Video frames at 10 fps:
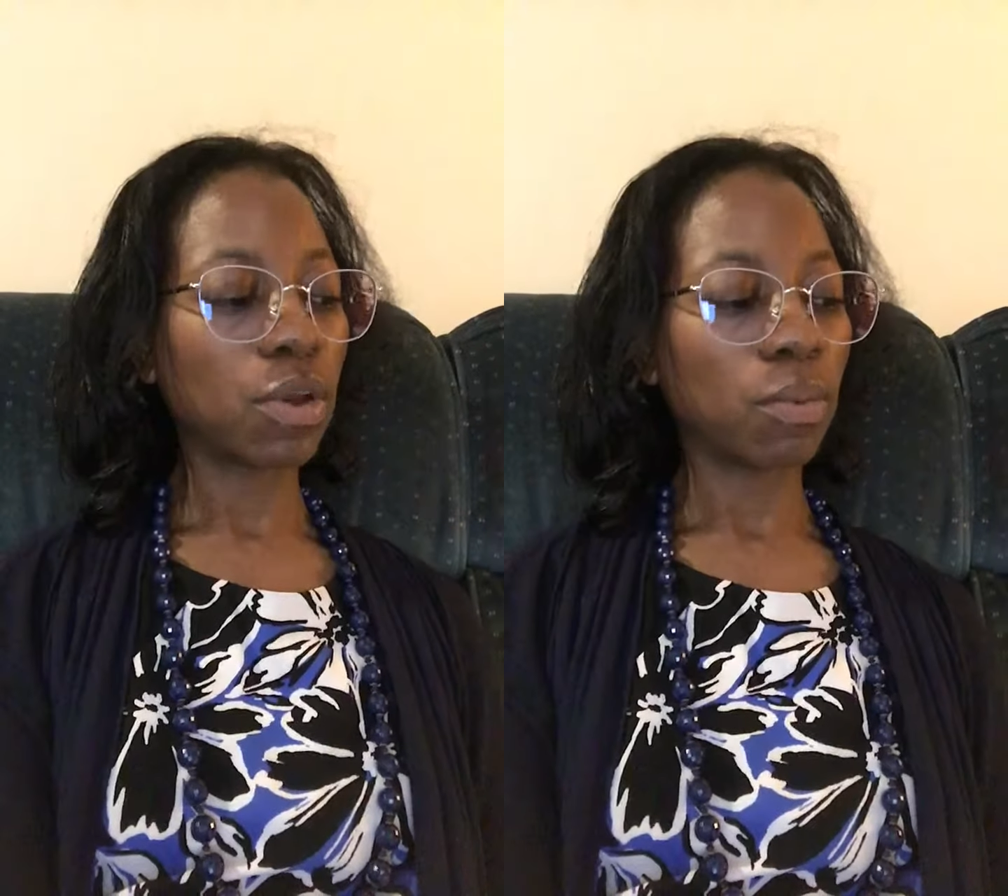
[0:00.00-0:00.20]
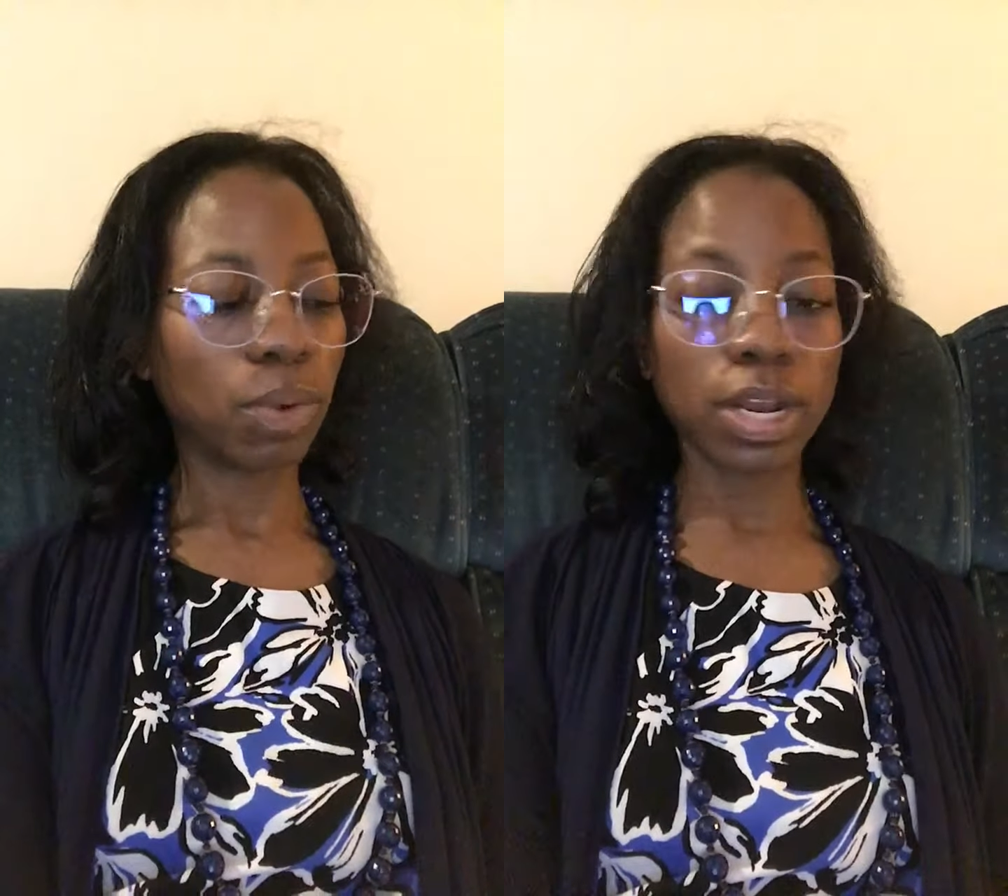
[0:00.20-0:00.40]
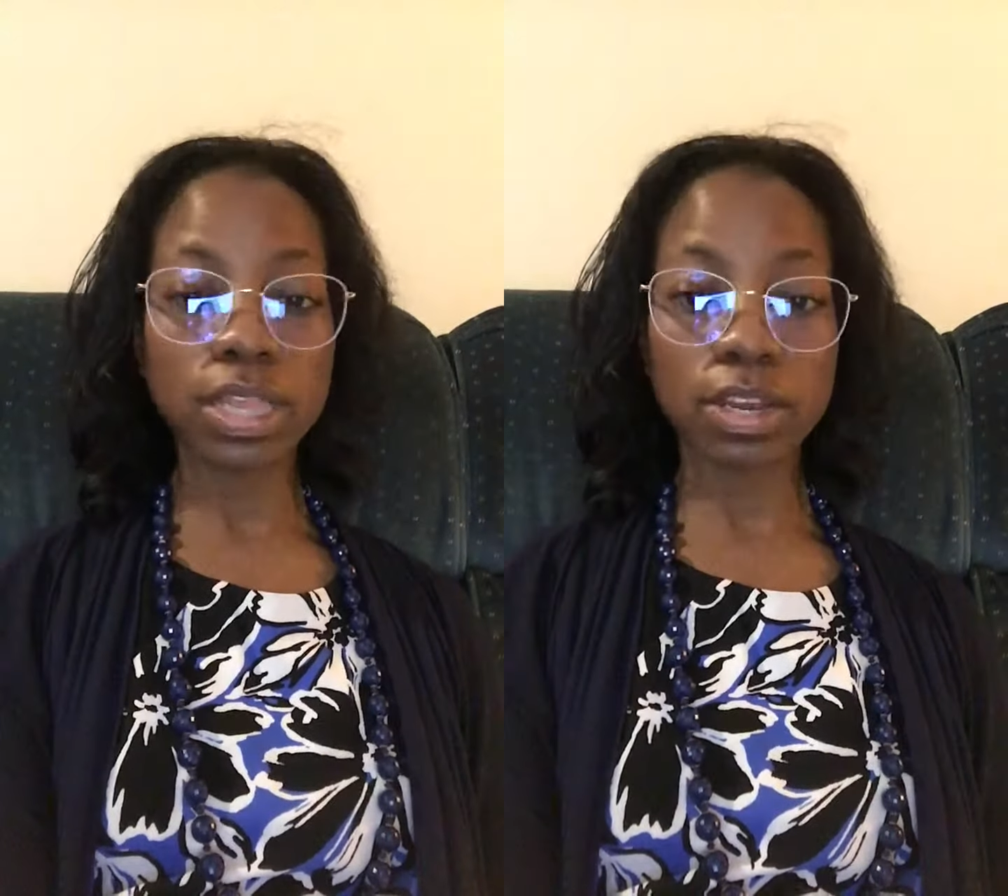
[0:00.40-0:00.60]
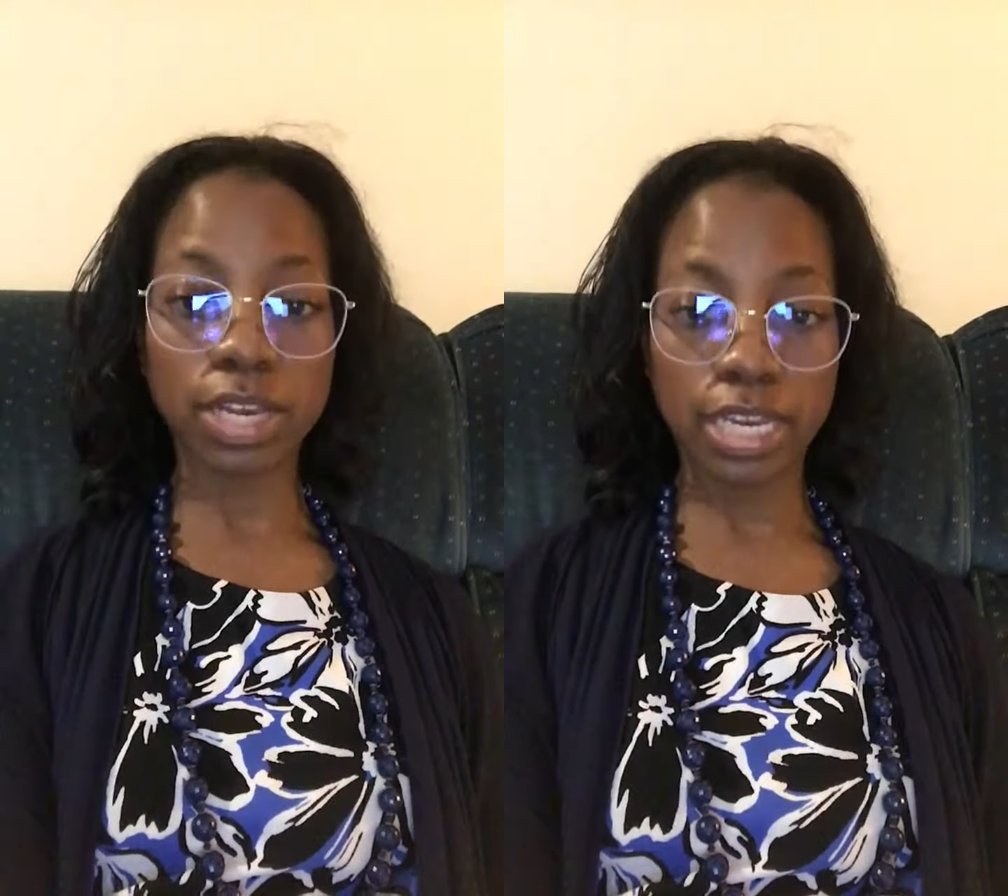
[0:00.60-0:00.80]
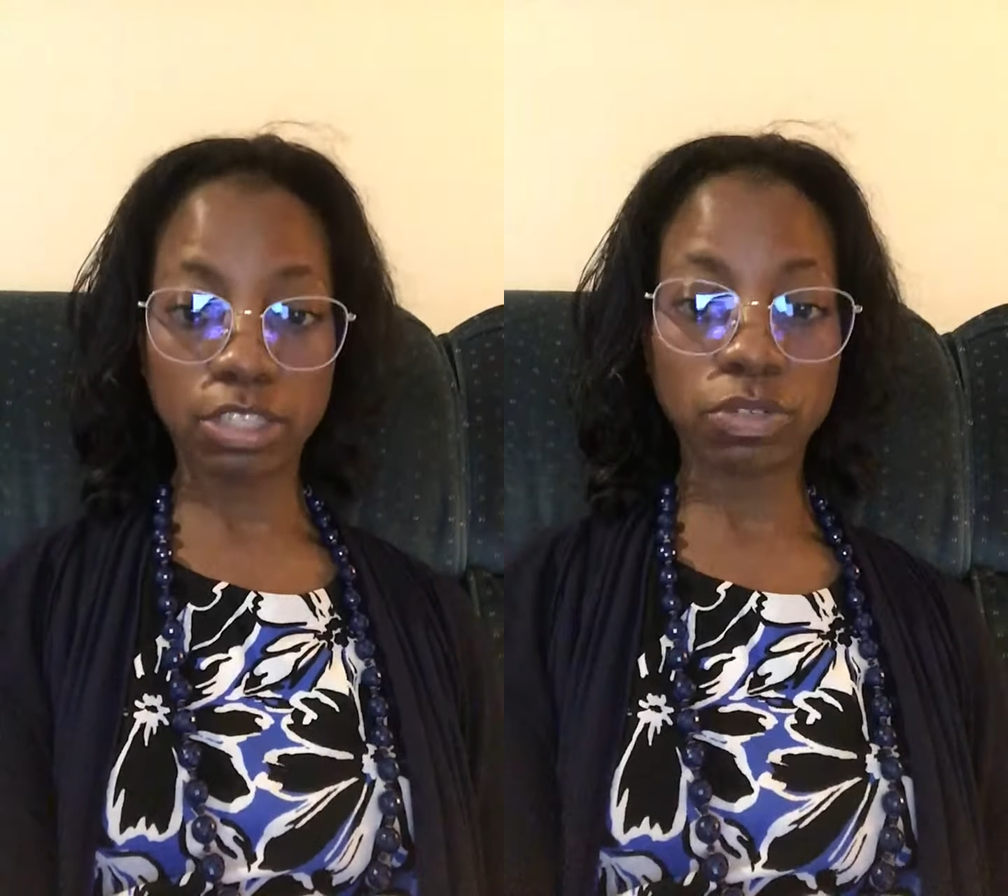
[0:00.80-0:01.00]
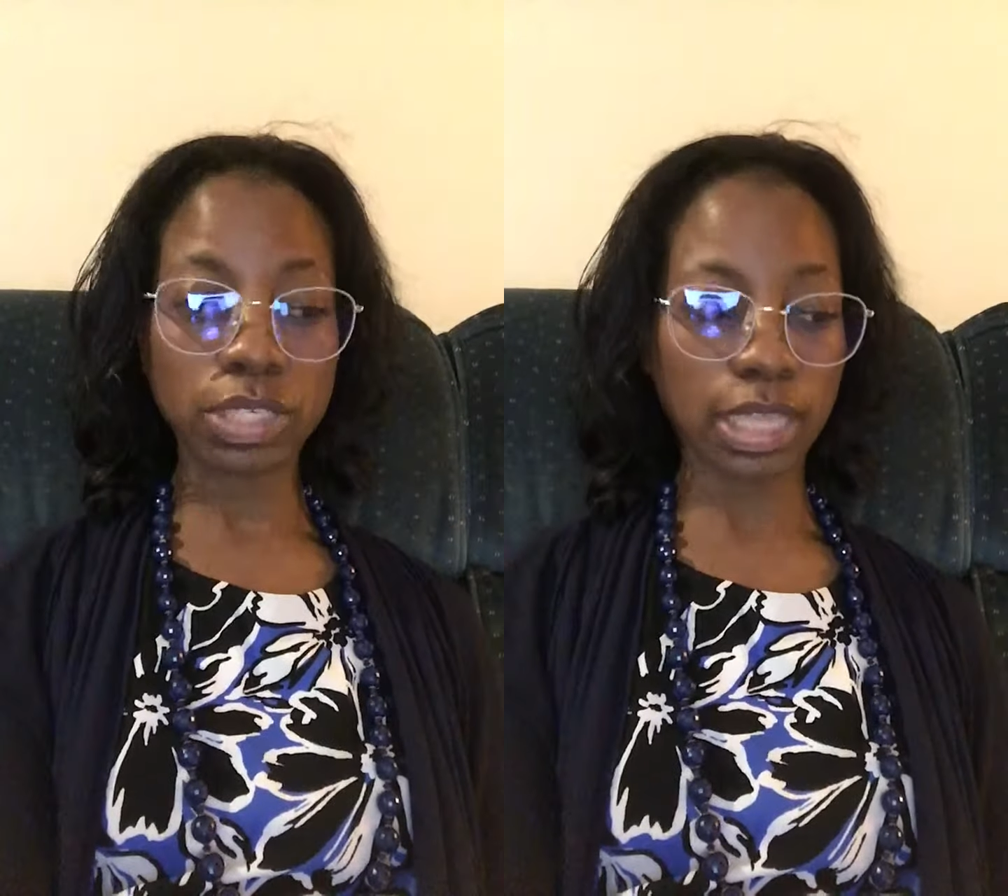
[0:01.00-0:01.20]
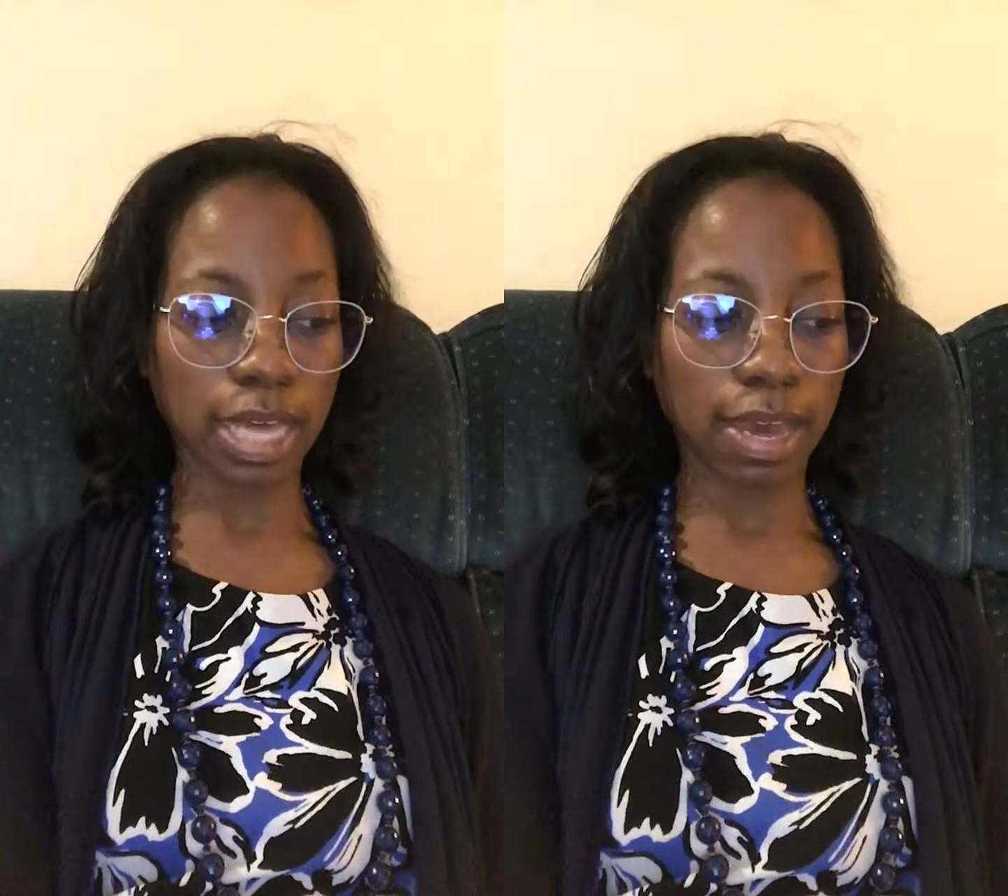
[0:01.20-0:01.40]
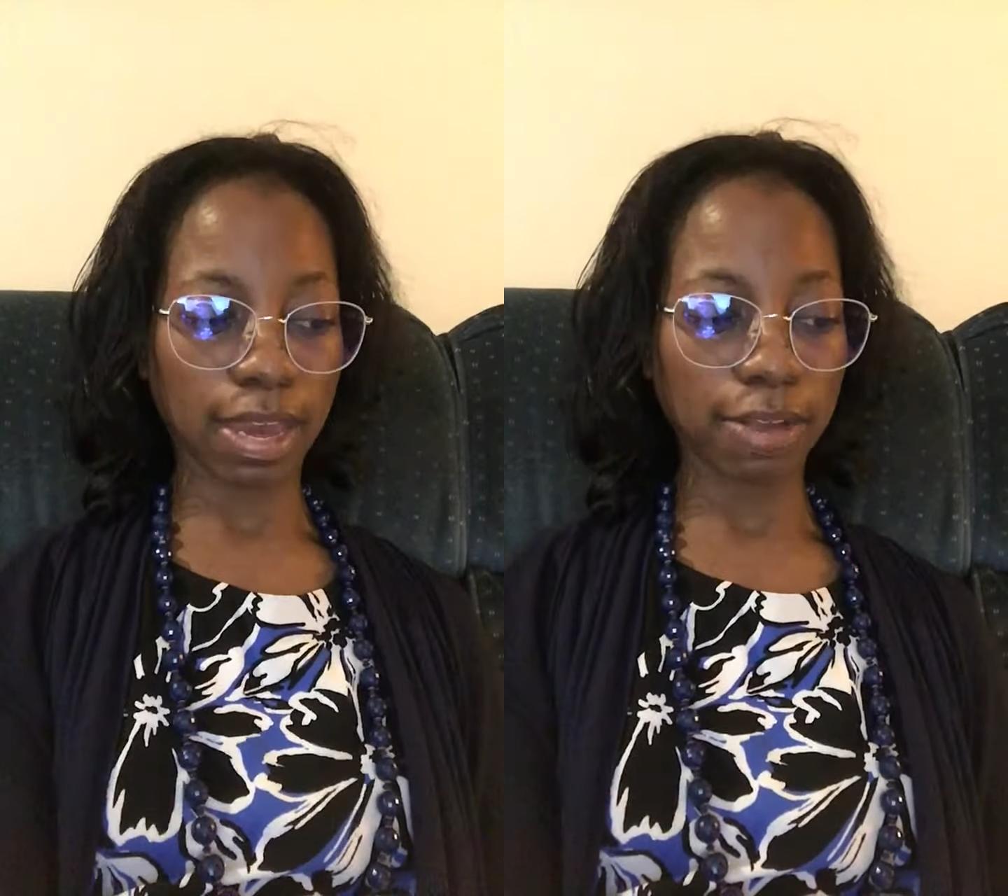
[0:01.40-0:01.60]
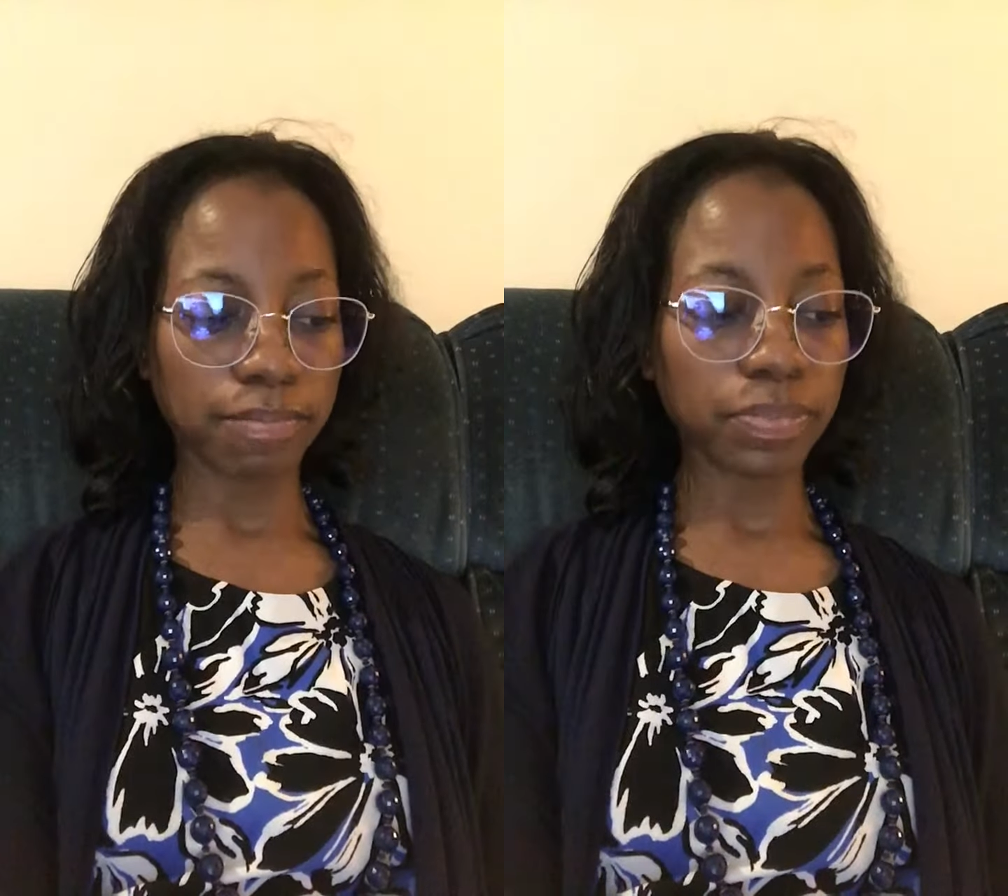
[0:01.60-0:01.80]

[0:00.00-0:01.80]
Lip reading: where their interests lie.